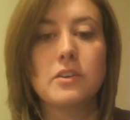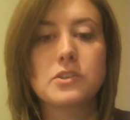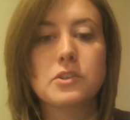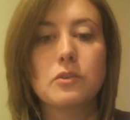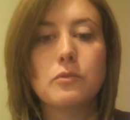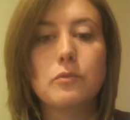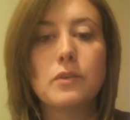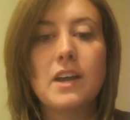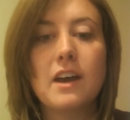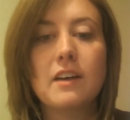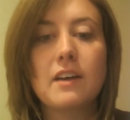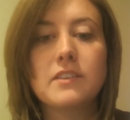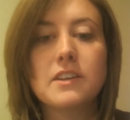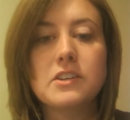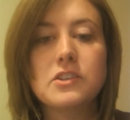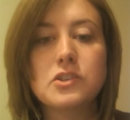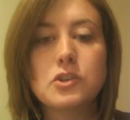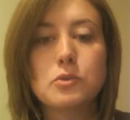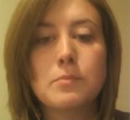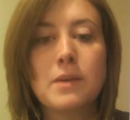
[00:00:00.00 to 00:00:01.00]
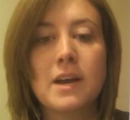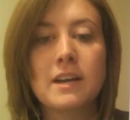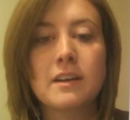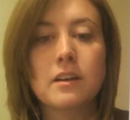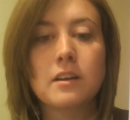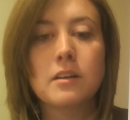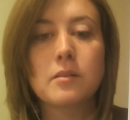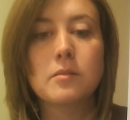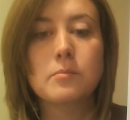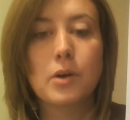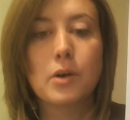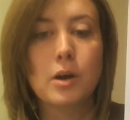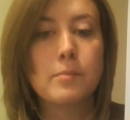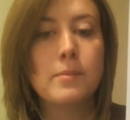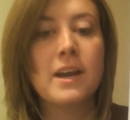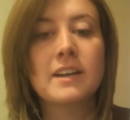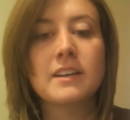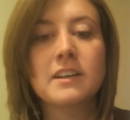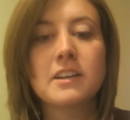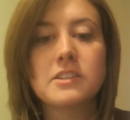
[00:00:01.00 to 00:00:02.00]
So if we had these two bar
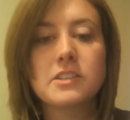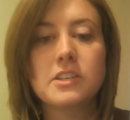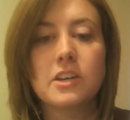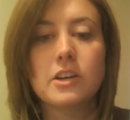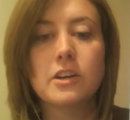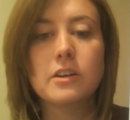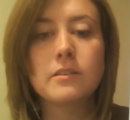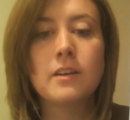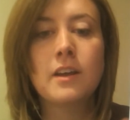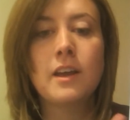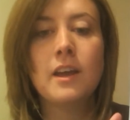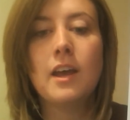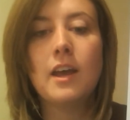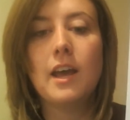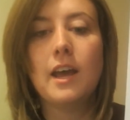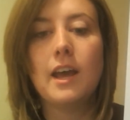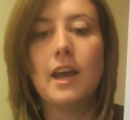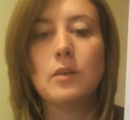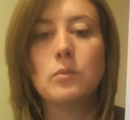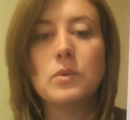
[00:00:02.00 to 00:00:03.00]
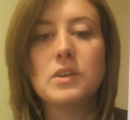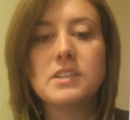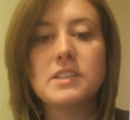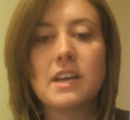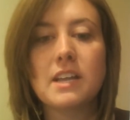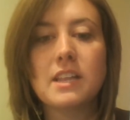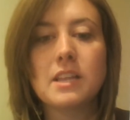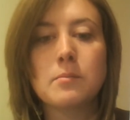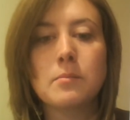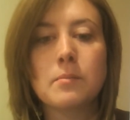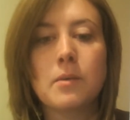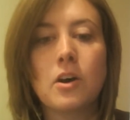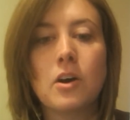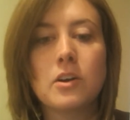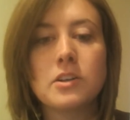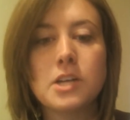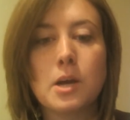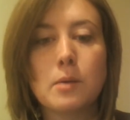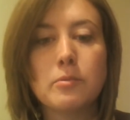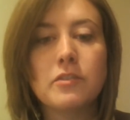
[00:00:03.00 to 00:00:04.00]
magnets here and we set them
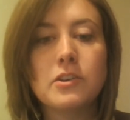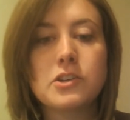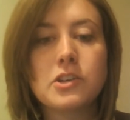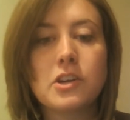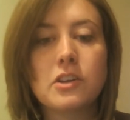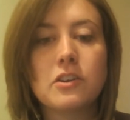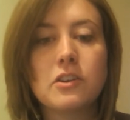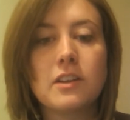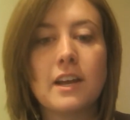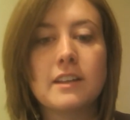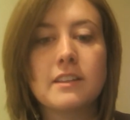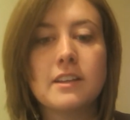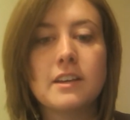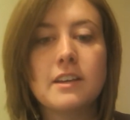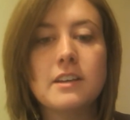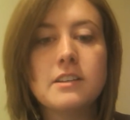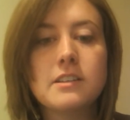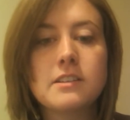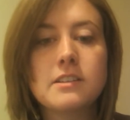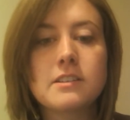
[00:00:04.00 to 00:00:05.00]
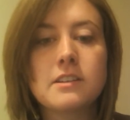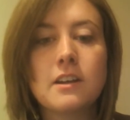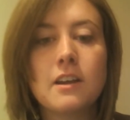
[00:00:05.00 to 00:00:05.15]
on top of each other like this,